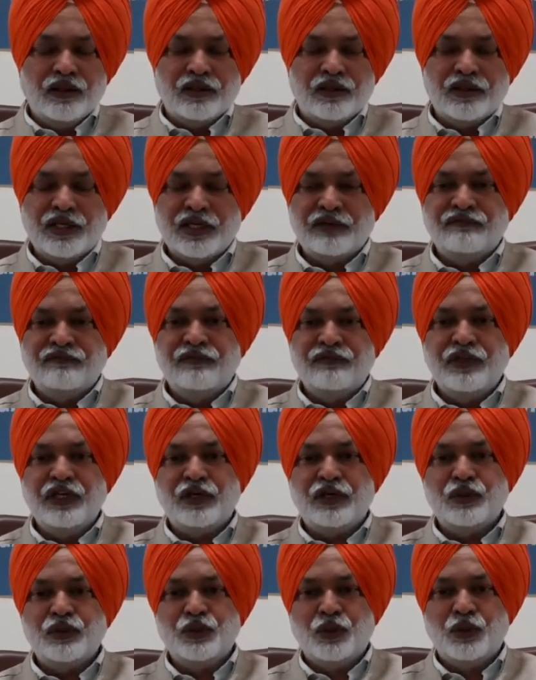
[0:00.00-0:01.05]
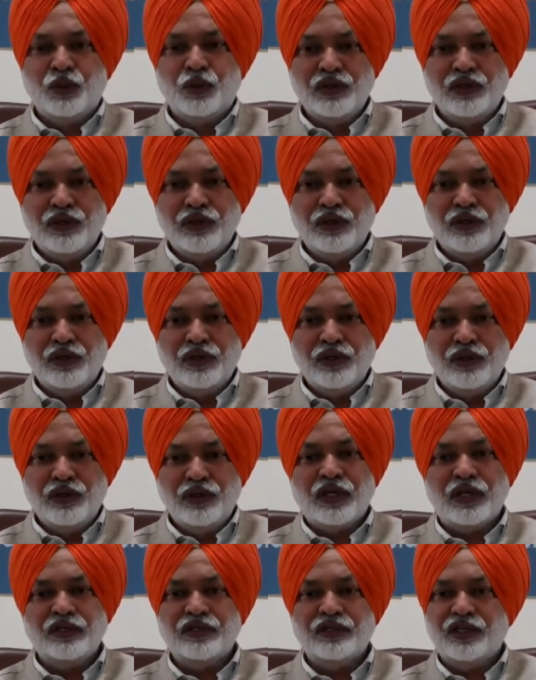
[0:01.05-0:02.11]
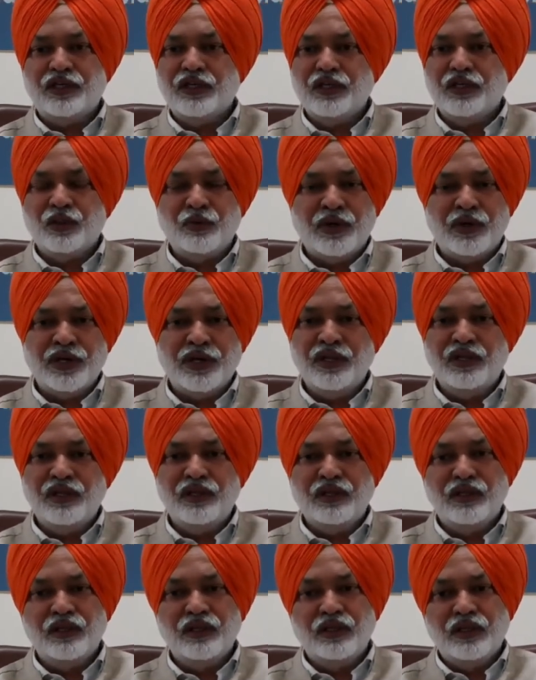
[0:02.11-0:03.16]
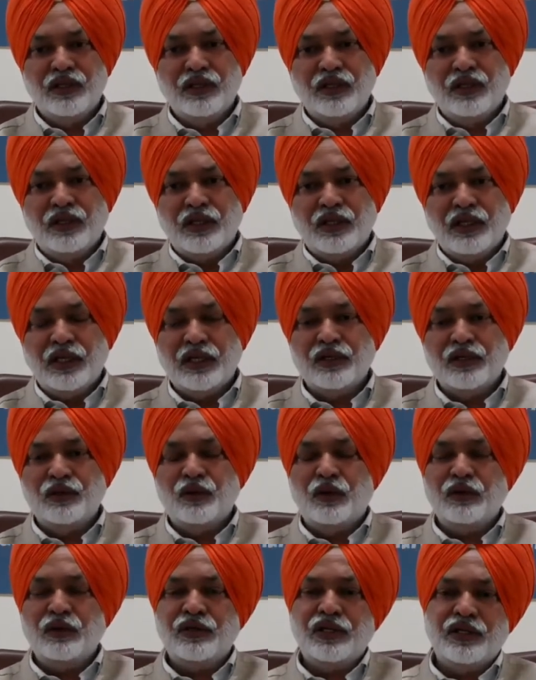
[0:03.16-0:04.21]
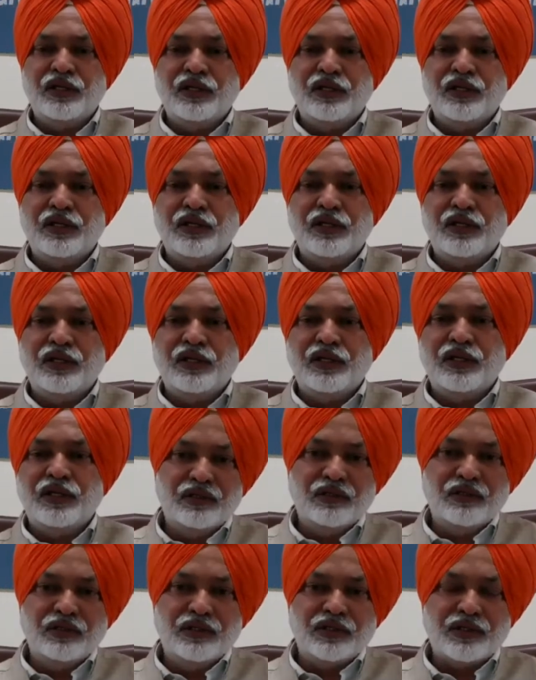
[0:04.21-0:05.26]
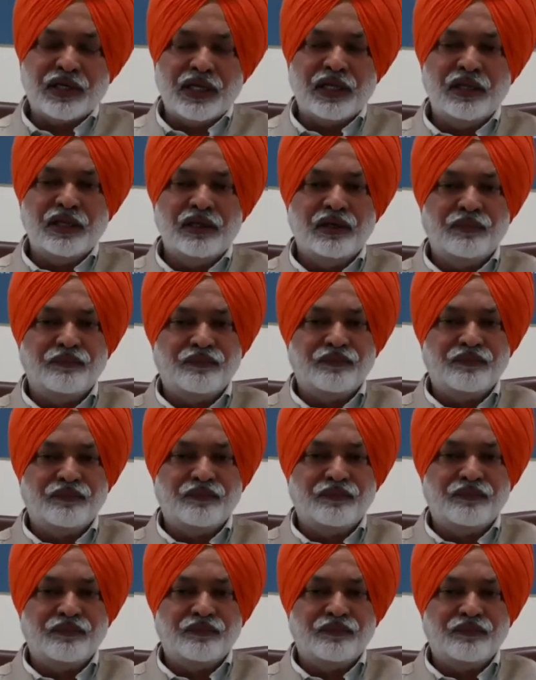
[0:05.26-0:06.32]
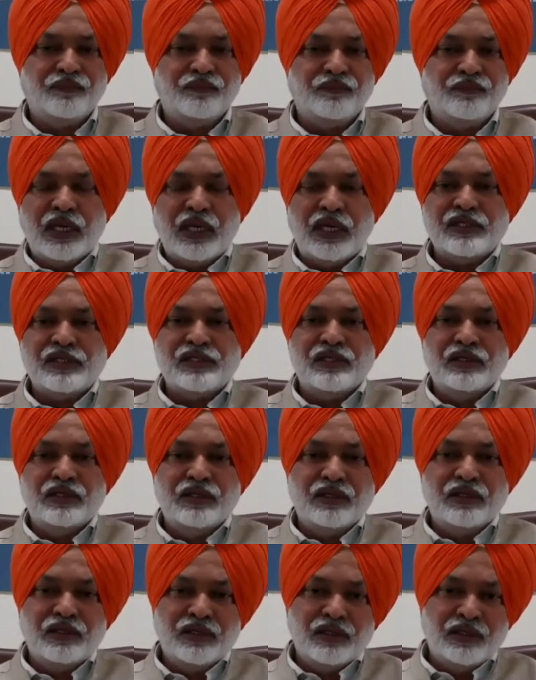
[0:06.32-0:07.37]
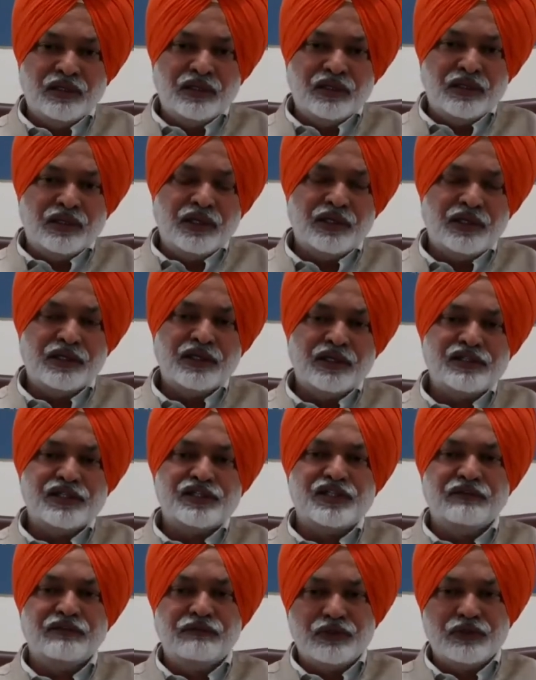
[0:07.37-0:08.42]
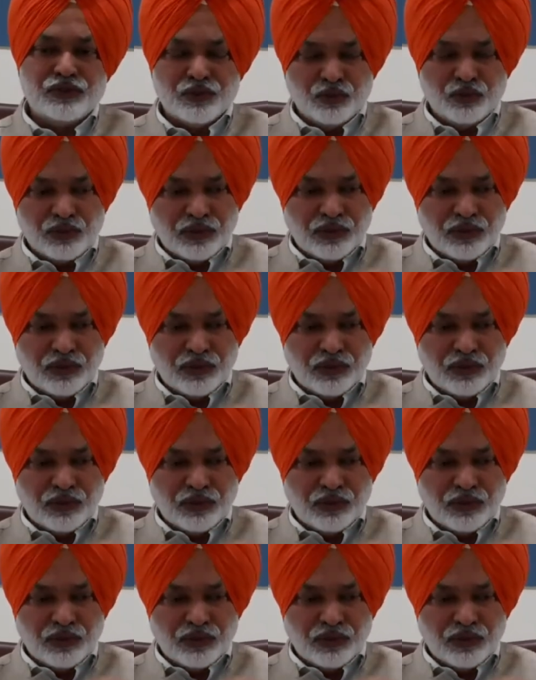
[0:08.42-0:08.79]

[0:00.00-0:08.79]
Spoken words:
that we are to hold an inquiry and not a regular trial, as it is a civil suit.